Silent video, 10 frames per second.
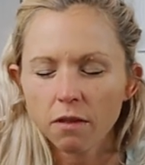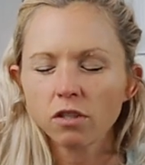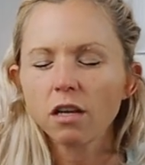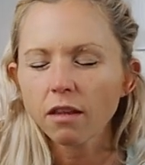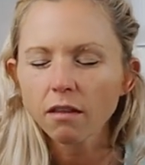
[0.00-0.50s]

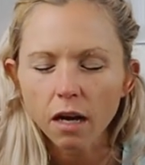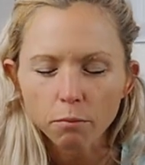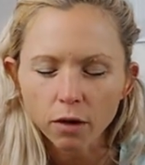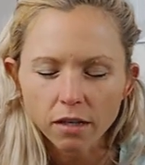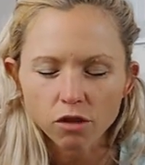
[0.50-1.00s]
There's nothing that I
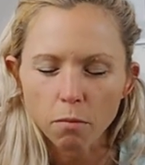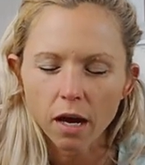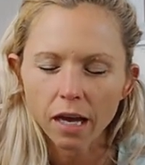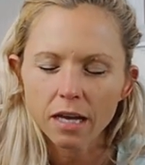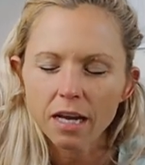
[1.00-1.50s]
bring to
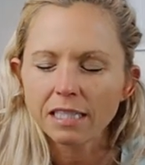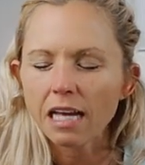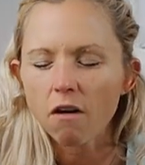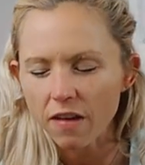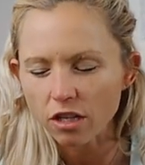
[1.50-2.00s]
my
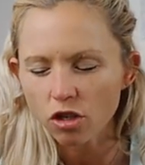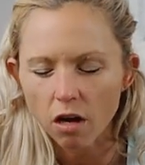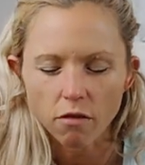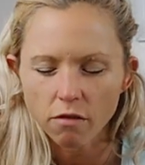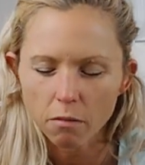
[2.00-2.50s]
salvation
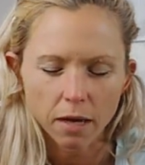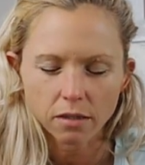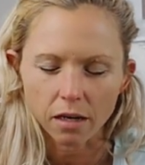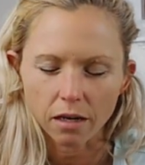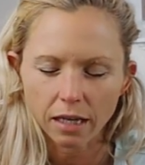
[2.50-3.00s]
other than my sin.